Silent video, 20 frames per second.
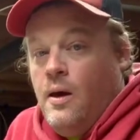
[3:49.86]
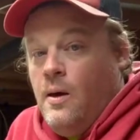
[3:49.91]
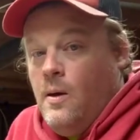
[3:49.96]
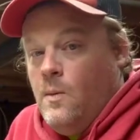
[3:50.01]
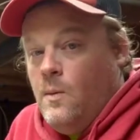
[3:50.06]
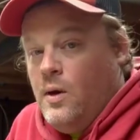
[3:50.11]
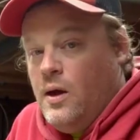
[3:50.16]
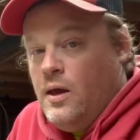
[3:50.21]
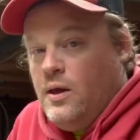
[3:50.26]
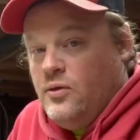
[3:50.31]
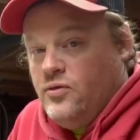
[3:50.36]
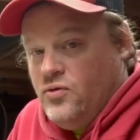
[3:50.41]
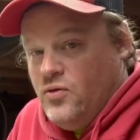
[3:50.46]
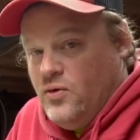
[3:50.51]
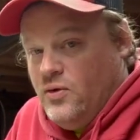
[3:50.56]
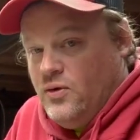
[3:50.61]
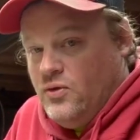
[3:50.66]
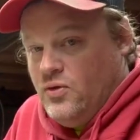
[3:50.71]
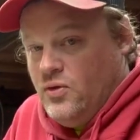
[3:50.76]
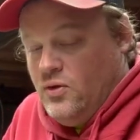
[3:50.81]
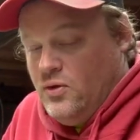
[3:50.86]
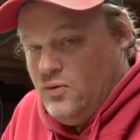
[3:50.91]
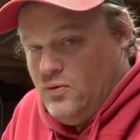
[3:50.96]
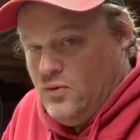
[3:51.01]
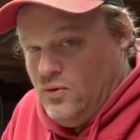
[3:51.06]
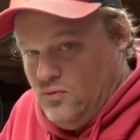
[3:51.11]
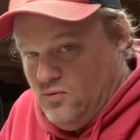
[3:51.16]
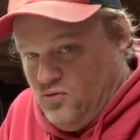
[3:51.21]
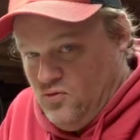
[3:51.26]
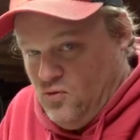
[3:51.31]
Well, it's a little
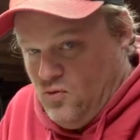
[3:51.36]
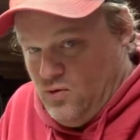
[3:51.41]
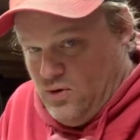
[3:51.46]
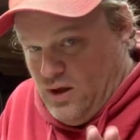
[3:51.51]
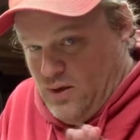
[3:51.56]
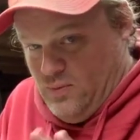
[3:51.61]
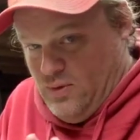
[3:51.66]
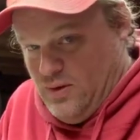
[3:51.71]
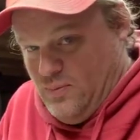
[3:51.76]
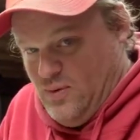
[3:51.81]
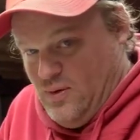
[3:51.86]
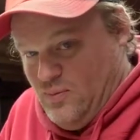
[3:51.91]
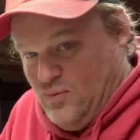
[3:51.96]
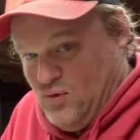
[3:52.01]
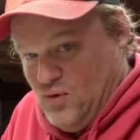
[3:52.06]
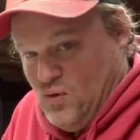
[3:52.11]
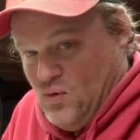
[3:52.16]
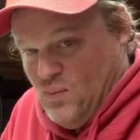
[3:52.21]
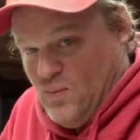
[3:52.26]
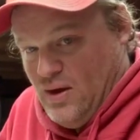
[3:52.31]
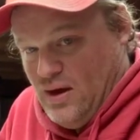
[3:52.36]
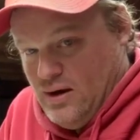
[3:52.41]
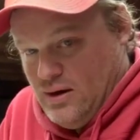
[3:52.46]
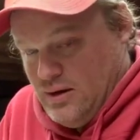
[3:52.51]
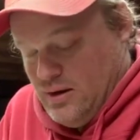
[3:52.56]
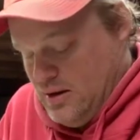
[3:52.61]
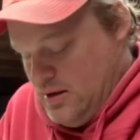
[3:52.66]
known store. Not many people know about it.